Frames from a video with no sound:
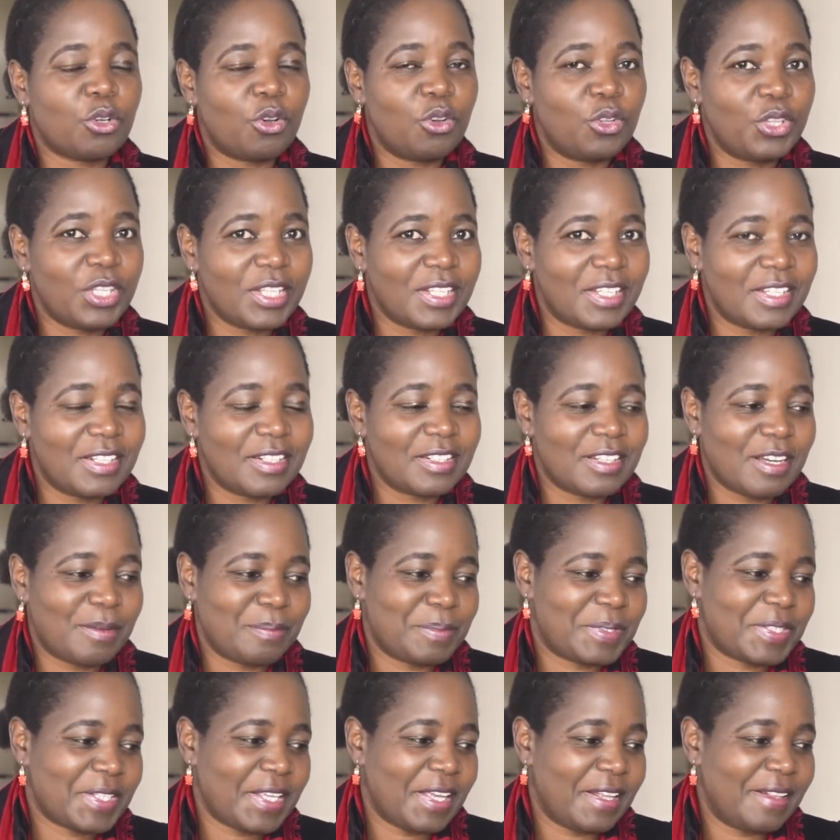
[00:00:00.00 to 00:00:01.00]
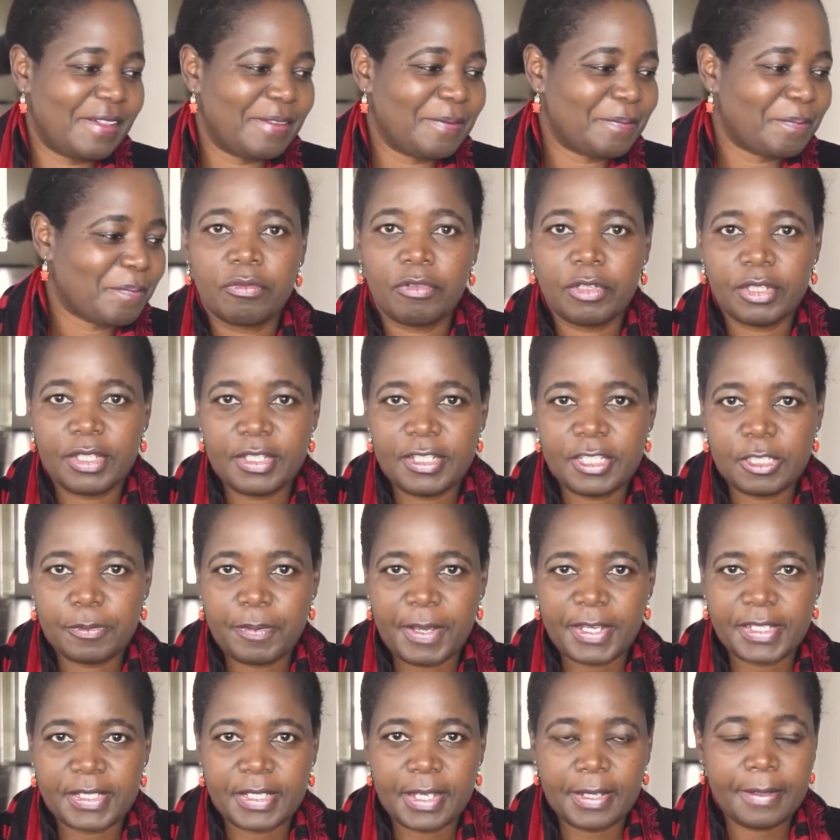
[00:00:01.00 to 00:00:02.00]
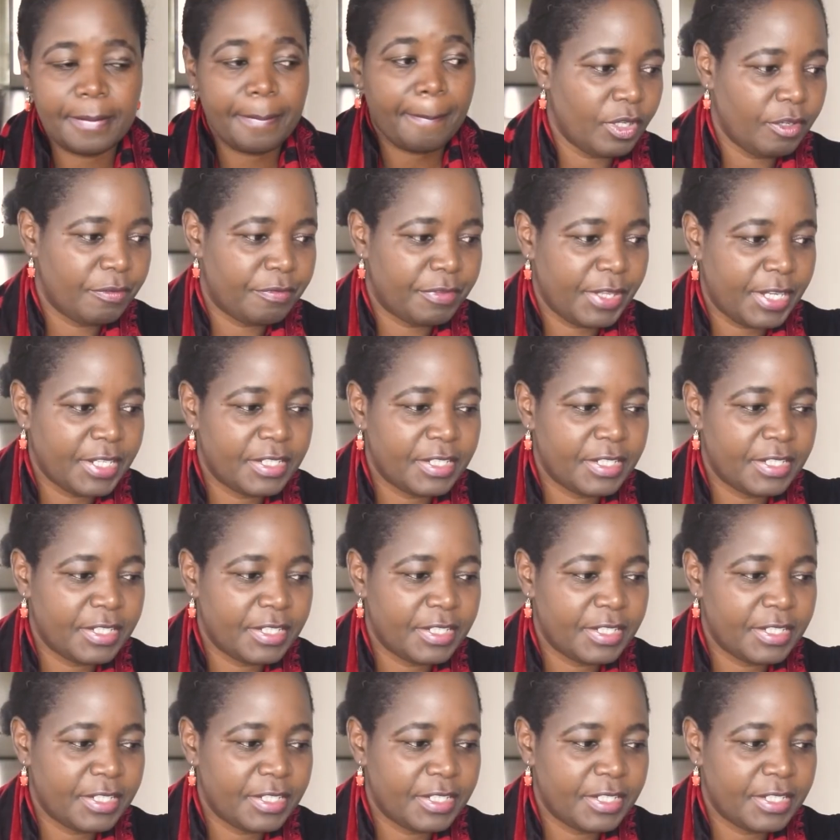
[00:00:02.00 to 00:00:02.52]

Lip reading: on the income scale. For this person, if they